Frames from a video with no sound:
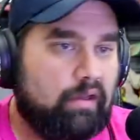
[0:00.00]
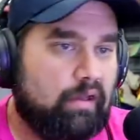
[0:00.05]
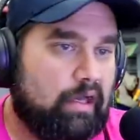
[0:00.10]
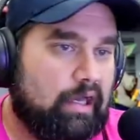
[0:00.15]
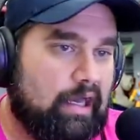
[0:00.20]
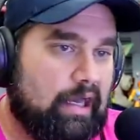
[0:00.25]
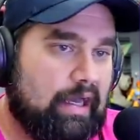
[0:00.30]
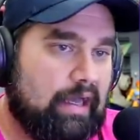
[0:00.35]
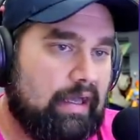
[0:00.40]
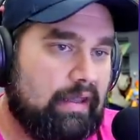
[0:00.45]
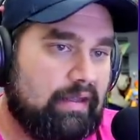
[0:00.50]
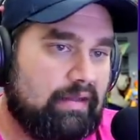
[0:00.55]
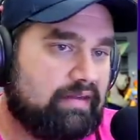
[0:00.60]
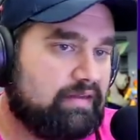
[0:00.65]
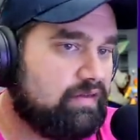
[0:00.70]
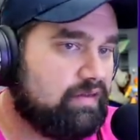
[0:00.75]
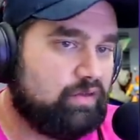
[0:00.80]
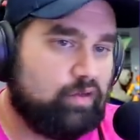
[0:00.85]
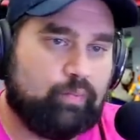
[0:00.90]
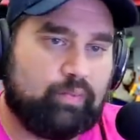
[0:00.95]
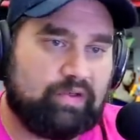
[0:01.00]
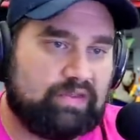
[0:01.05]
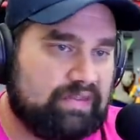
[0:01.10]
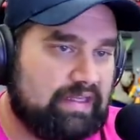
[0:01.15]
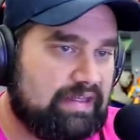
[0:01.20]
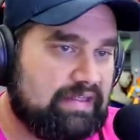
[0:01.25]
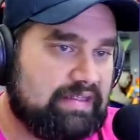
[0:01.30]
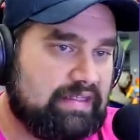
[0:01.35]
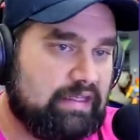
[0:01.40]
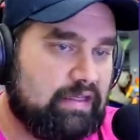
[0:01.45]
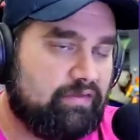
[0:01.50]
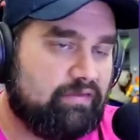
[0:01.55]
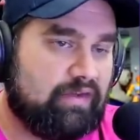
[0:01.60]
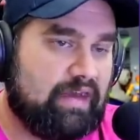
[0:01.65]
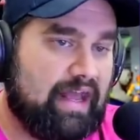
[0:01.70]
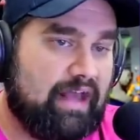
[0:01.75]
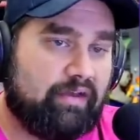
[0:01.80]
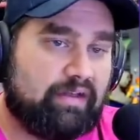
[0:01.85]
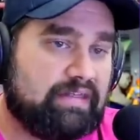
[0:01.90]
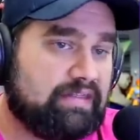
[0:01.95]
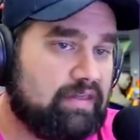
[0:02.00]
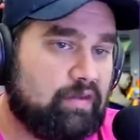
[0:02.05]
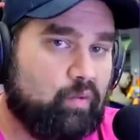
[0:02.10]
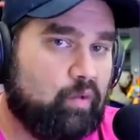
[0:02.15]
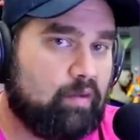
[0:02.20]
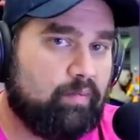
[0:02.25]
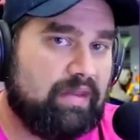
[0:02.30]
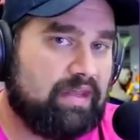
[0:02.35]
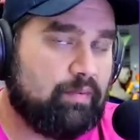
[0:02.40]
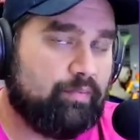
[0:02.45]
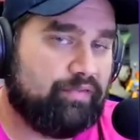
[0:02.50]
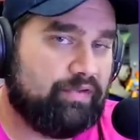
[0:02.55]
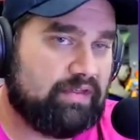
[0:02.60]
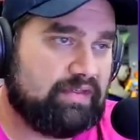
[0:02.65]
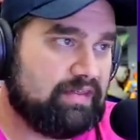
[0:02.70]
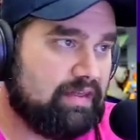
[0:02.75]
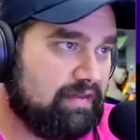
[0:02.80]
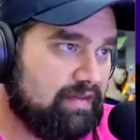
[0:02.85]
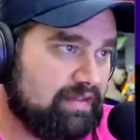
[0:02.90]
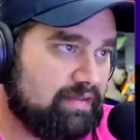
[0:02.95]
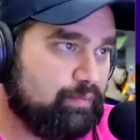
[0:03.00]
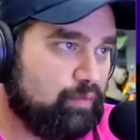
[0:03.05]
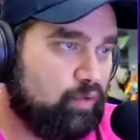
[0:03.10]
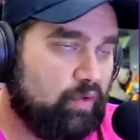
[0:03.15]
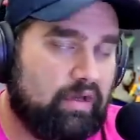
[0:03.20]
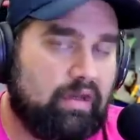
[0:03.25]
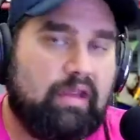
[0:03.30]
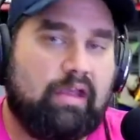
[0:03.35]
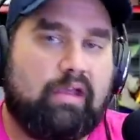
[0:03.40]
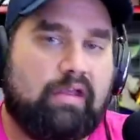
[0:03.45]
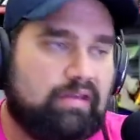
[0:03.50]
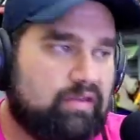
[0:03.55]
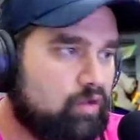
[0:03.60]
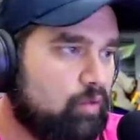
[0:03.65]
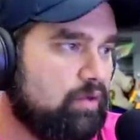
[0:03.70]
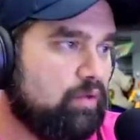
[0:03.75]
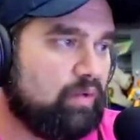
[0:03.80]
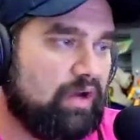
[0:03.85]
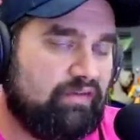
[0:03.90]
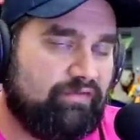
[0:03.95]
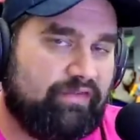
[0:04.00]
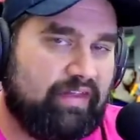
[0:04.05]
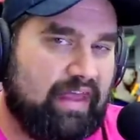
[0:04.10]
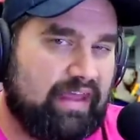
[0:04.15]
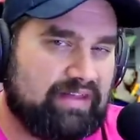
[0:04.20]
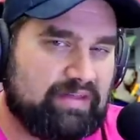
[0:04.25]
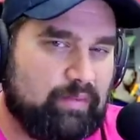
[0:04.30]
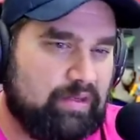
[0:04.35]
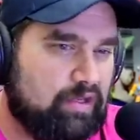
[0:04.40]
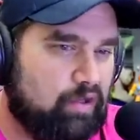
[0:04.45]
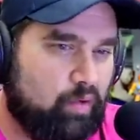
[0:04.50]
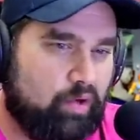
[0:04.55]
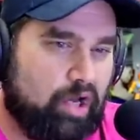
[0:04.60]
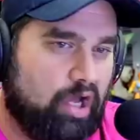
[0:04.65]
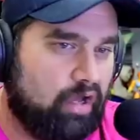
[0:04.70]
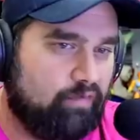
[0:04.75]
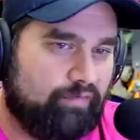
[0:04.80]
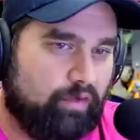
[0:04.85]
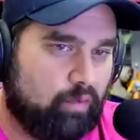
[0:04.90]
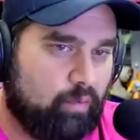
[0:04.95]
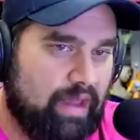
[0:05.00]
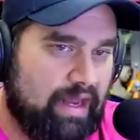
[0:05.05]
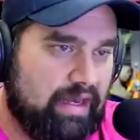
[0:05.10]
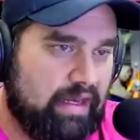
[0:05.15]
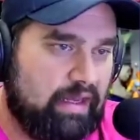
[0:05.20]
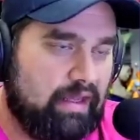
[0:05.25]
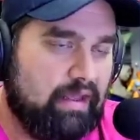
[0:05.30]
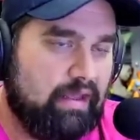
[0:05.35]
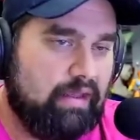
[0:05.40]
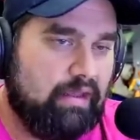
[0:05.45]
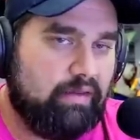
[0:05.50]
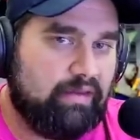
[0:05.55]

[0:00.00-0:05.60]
Uh, it's super sensitive, and Alex didn't want to be complicit. At this point, so many red flags have been going off already.